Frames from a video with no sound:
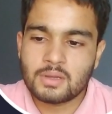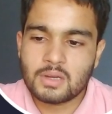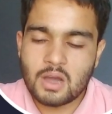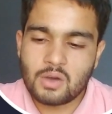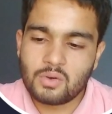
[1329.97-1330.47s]

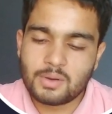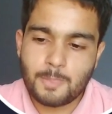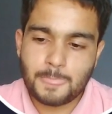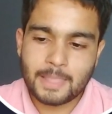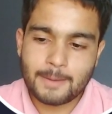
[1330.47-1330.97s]
Now
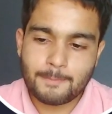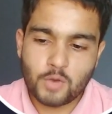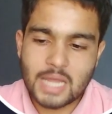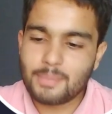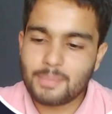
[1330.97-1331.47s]

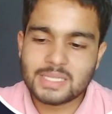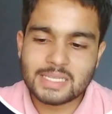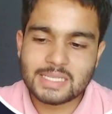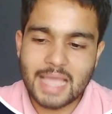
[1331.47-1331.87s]
what happens is,